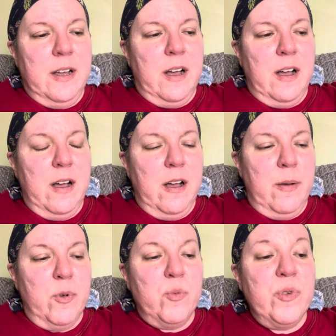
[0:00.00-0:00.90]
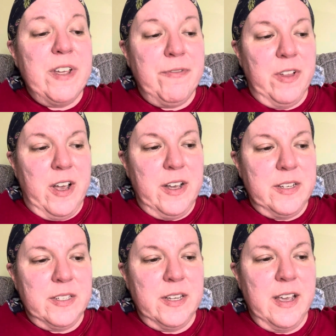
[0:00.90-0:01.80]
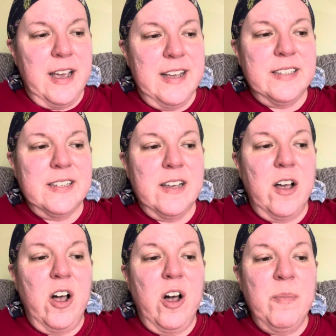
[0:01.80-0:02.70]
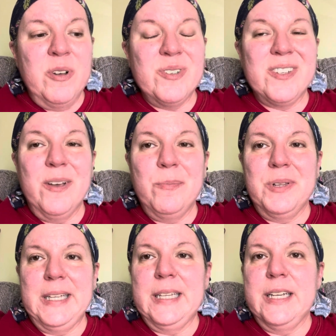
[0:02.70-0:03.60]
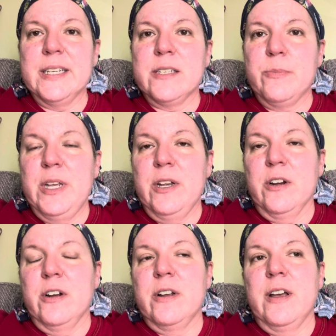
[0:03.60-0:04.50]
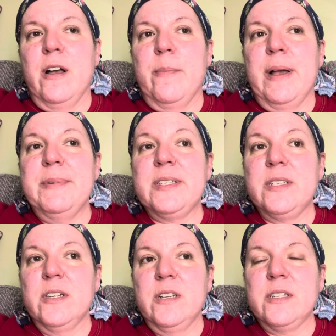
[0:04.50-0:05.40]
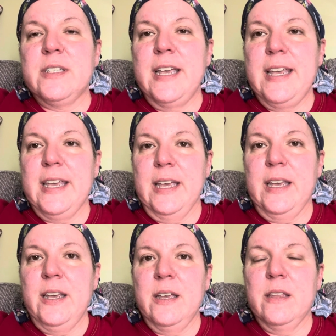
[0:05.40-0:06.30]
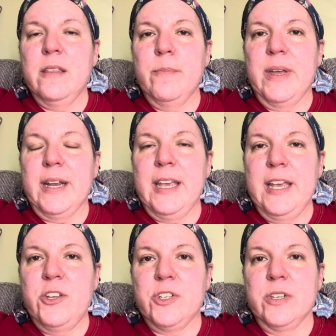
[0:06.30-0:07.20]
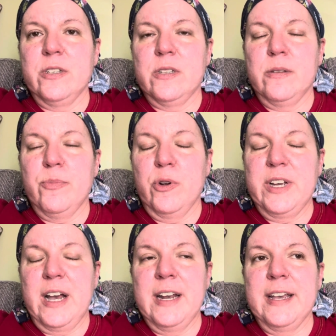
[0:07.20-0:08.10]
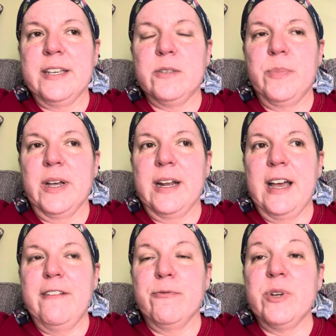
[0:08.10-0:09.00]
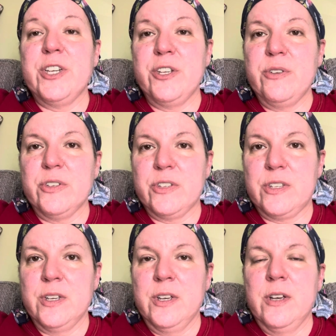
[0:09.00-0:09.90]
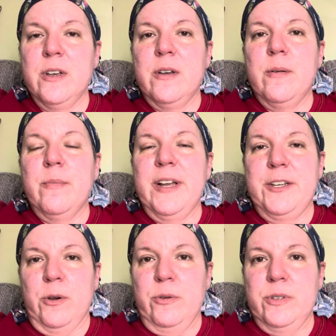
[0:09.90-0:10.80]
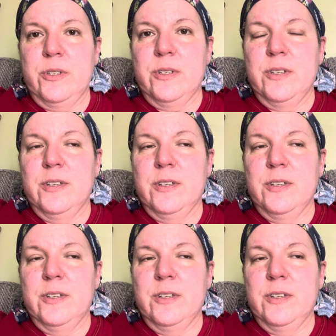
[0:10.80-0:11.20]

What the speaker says: Reflux has almost completely disappeared. I'm still taking the medications, the protonics, but I've reduced my dose.